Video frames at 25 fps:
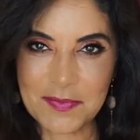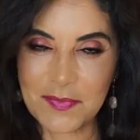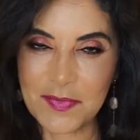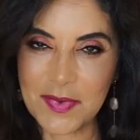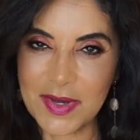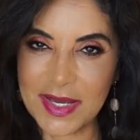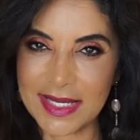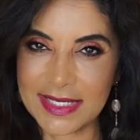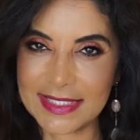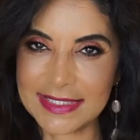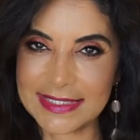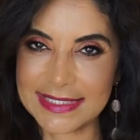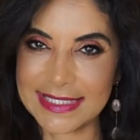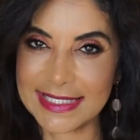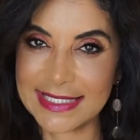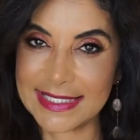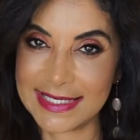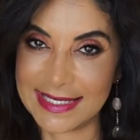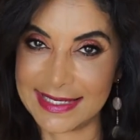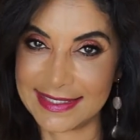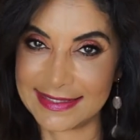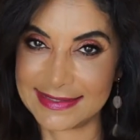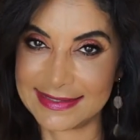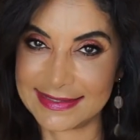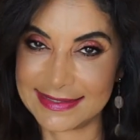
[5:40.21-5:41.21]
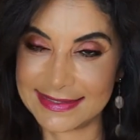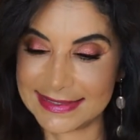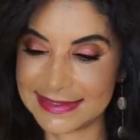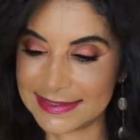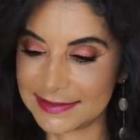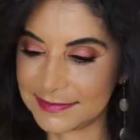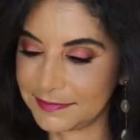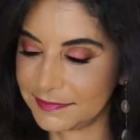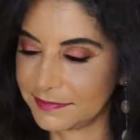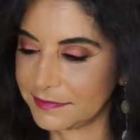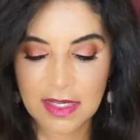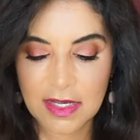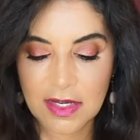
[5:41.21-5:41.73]
But yes.
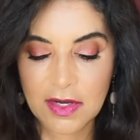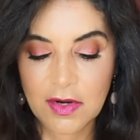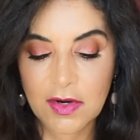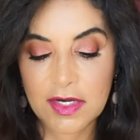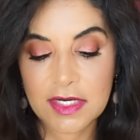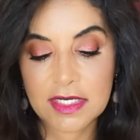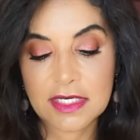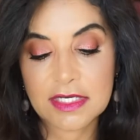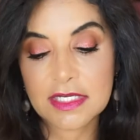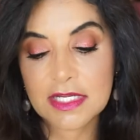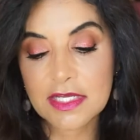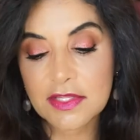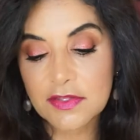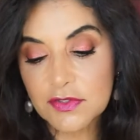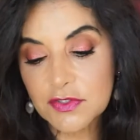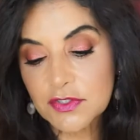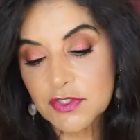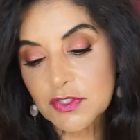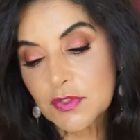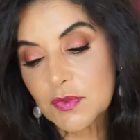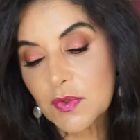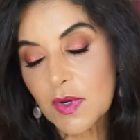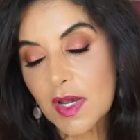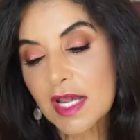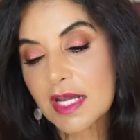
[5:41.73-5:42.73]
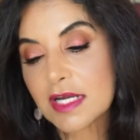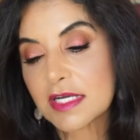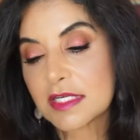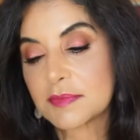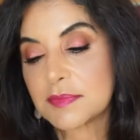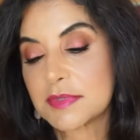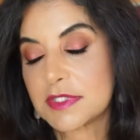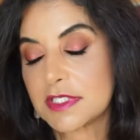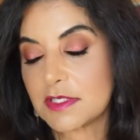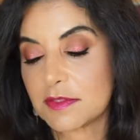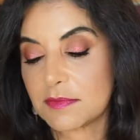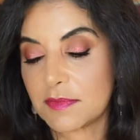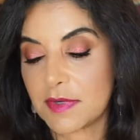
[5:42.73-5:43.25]
All right, another two
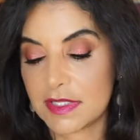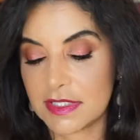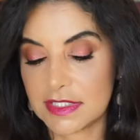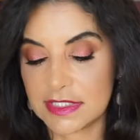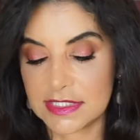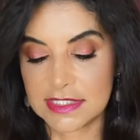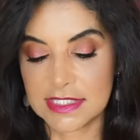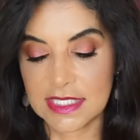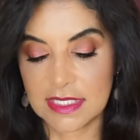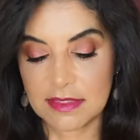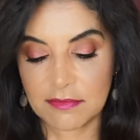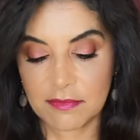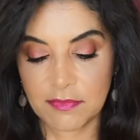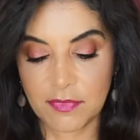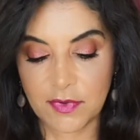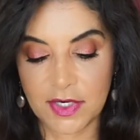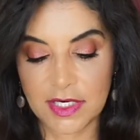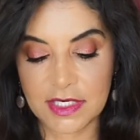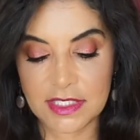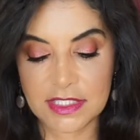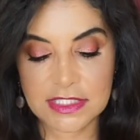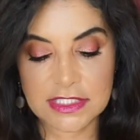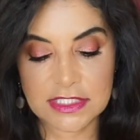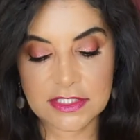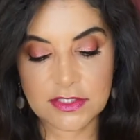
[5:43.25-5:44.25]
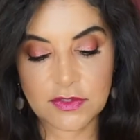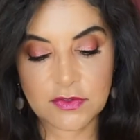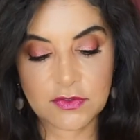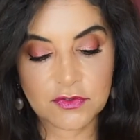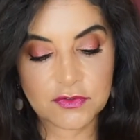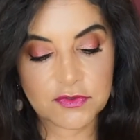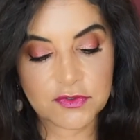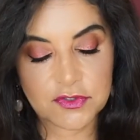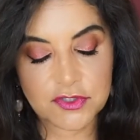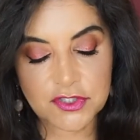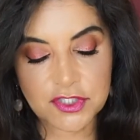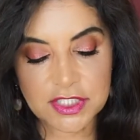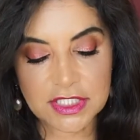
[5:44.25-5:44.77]
items here by the same brand. It's
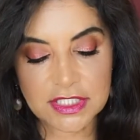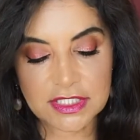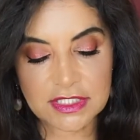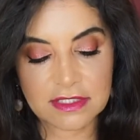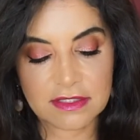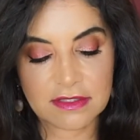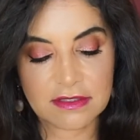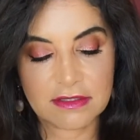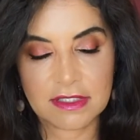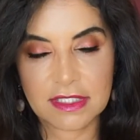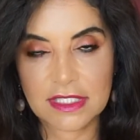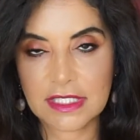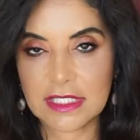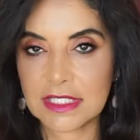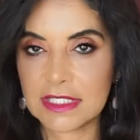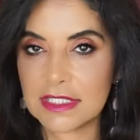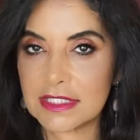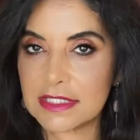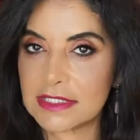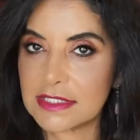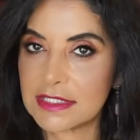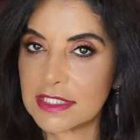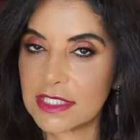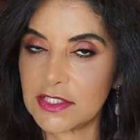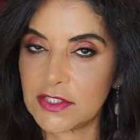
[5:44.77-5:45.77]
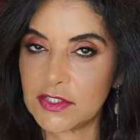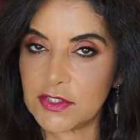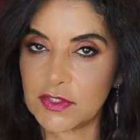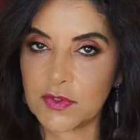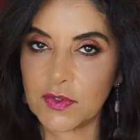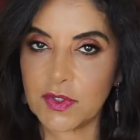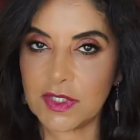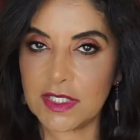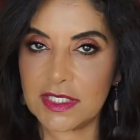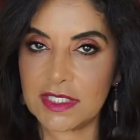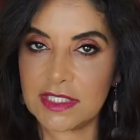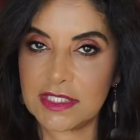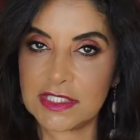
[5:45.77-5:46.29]
Neutrogena, the
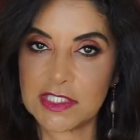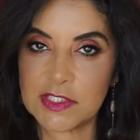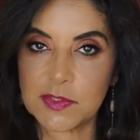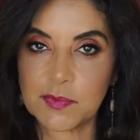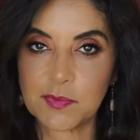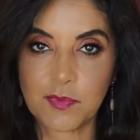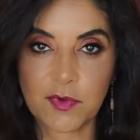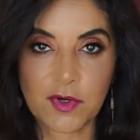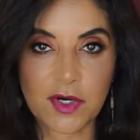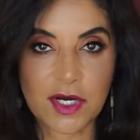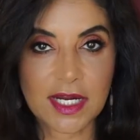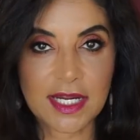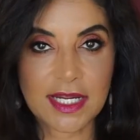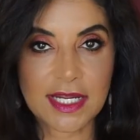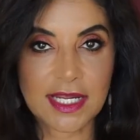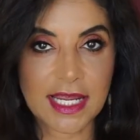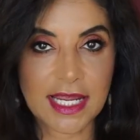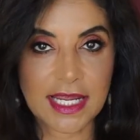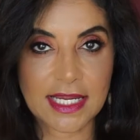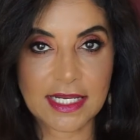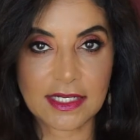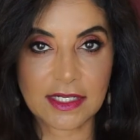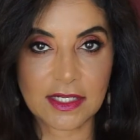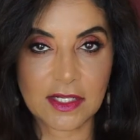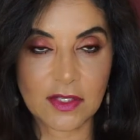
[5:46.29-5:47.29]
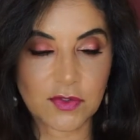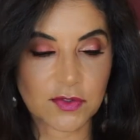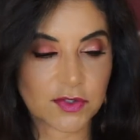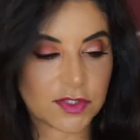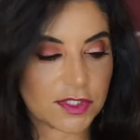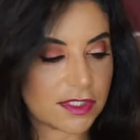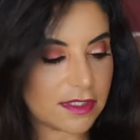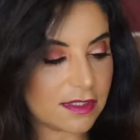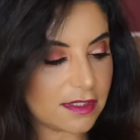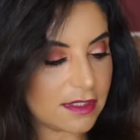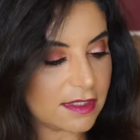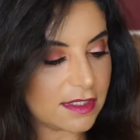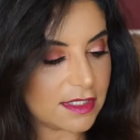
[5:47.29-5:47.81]
sunscreen in the spray and
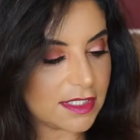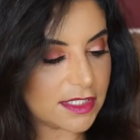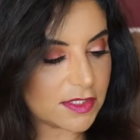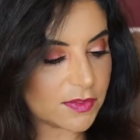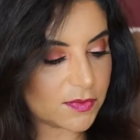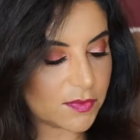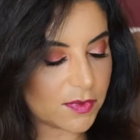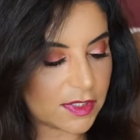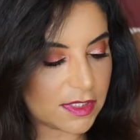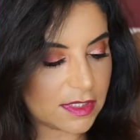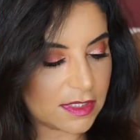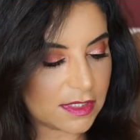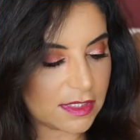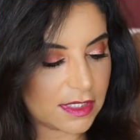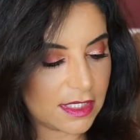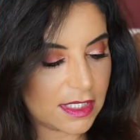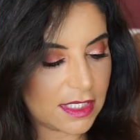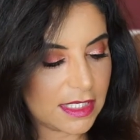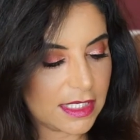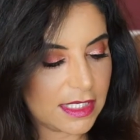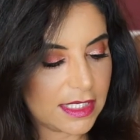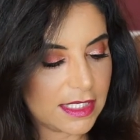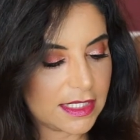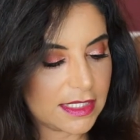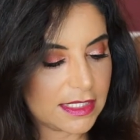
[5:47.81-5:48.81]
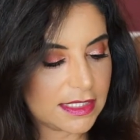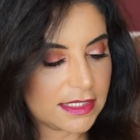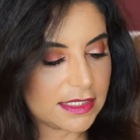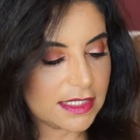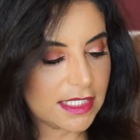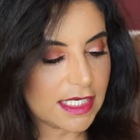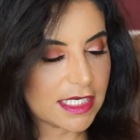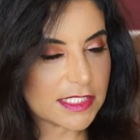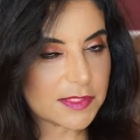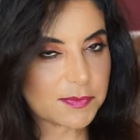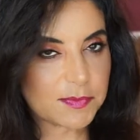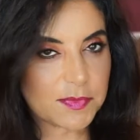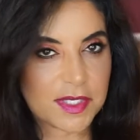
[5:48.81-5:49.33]
lotion. This one is
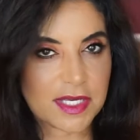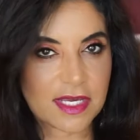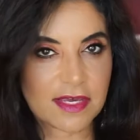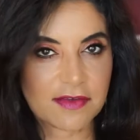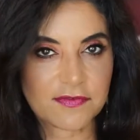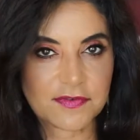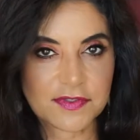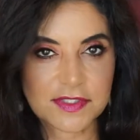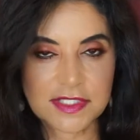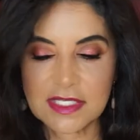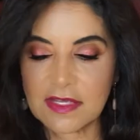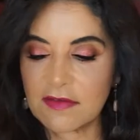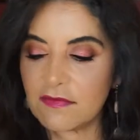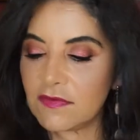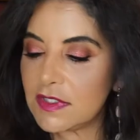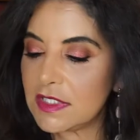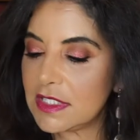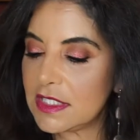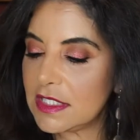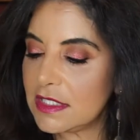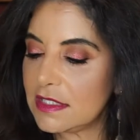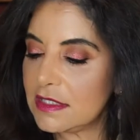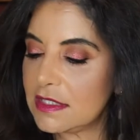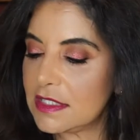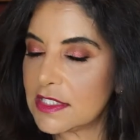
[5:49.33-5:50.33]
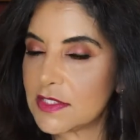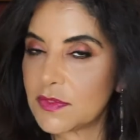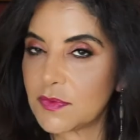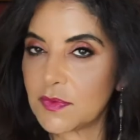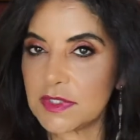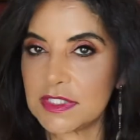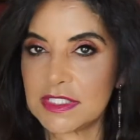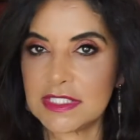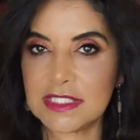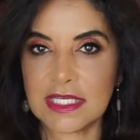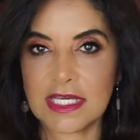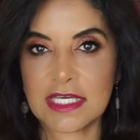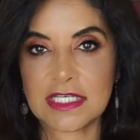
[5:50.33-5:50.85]
the SPF 70. This
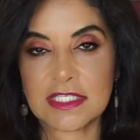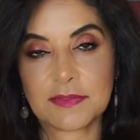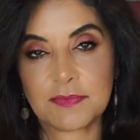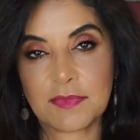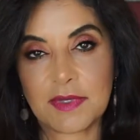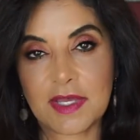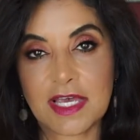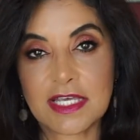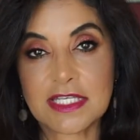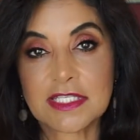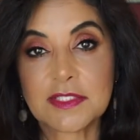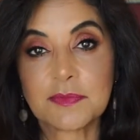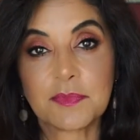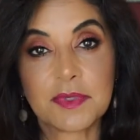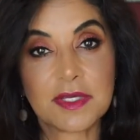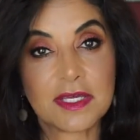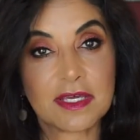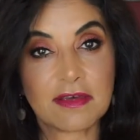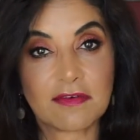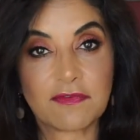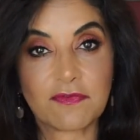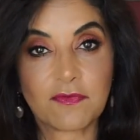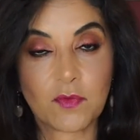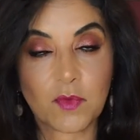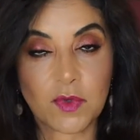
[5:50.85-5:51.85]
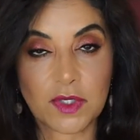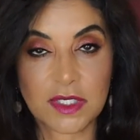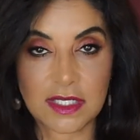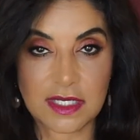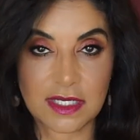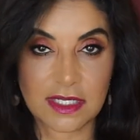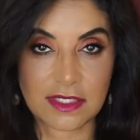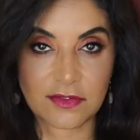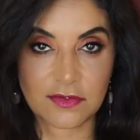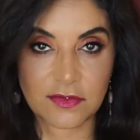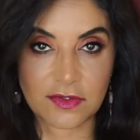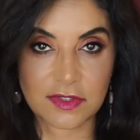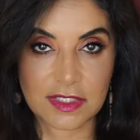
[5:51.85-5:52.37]
one is the S SPF
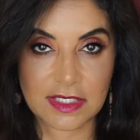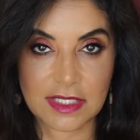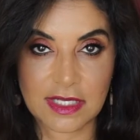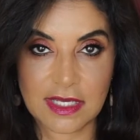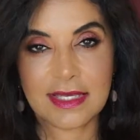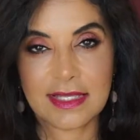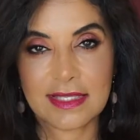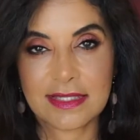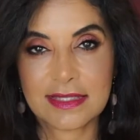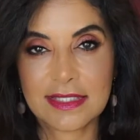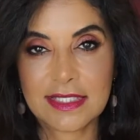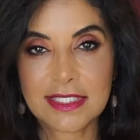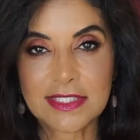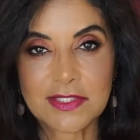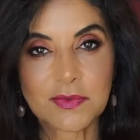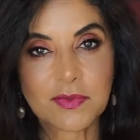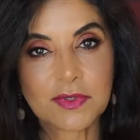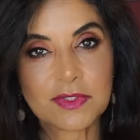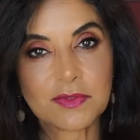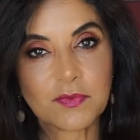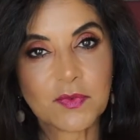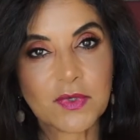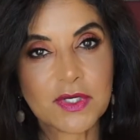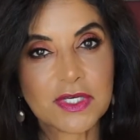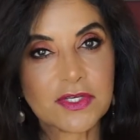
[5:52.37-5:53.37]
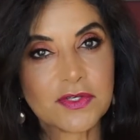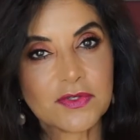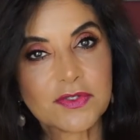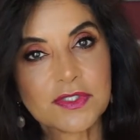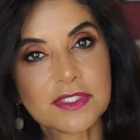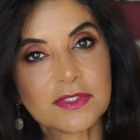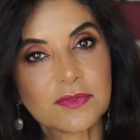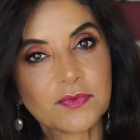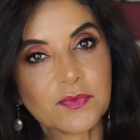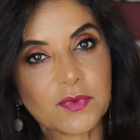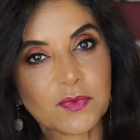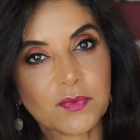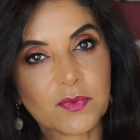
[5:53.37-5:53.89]
100. This one, we use
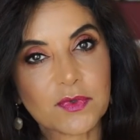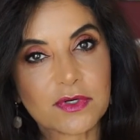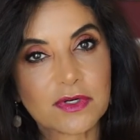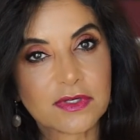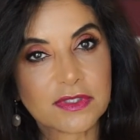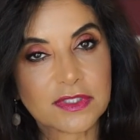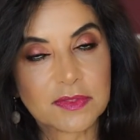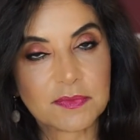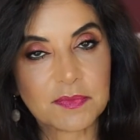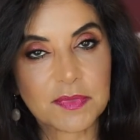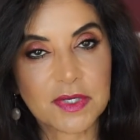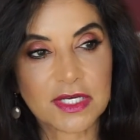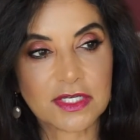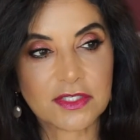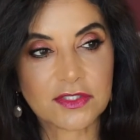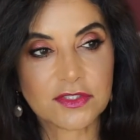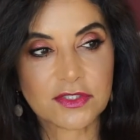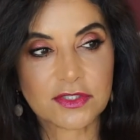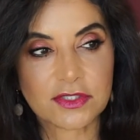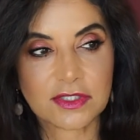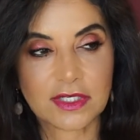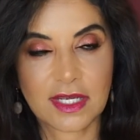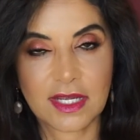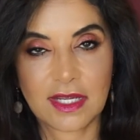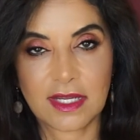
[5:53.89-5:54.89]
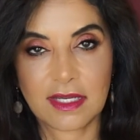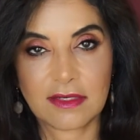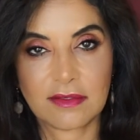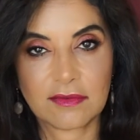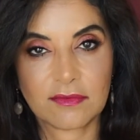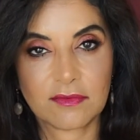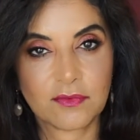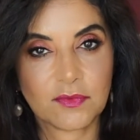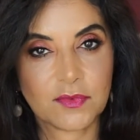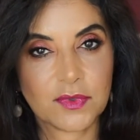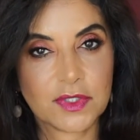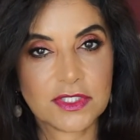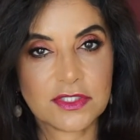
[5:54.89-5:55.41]
it when we're on the beach
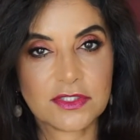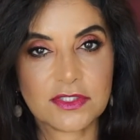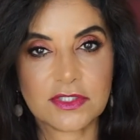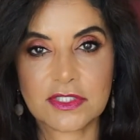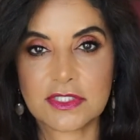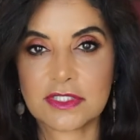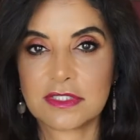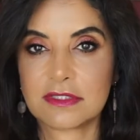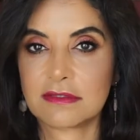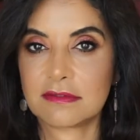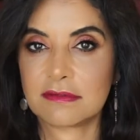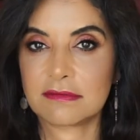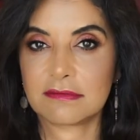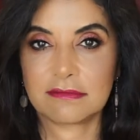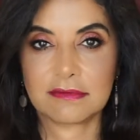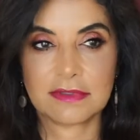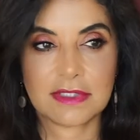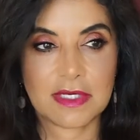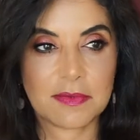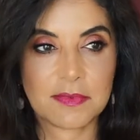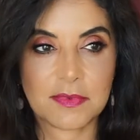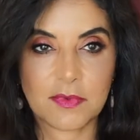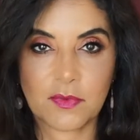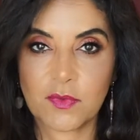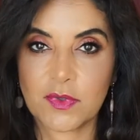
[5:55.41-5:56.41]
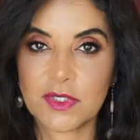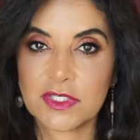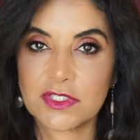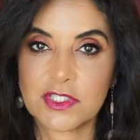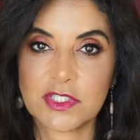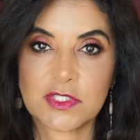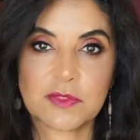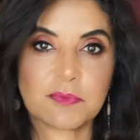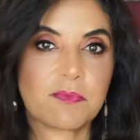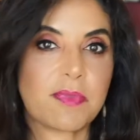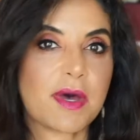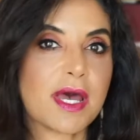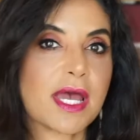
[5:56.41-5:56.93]
and we just, I mean, we
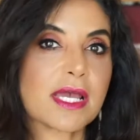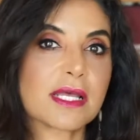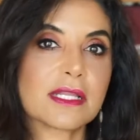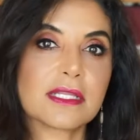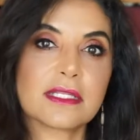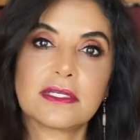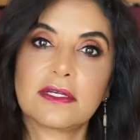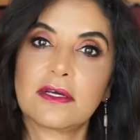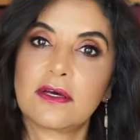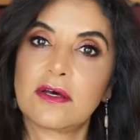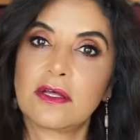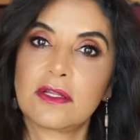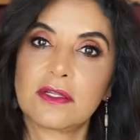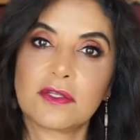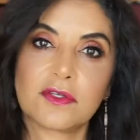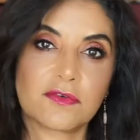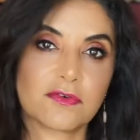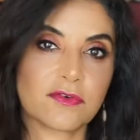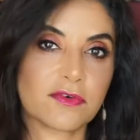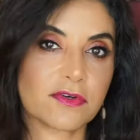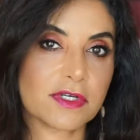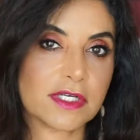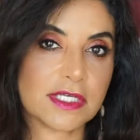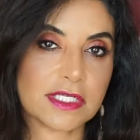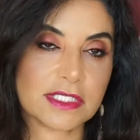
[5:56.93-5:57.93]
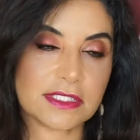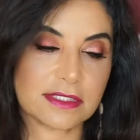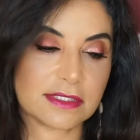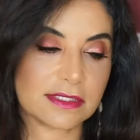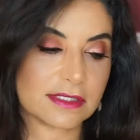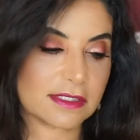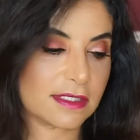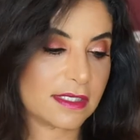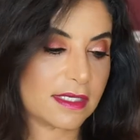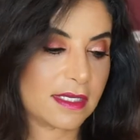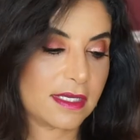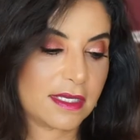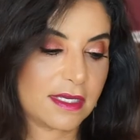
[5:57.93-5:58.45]
just pile it all over
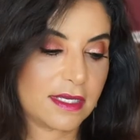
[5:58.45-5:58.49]
us.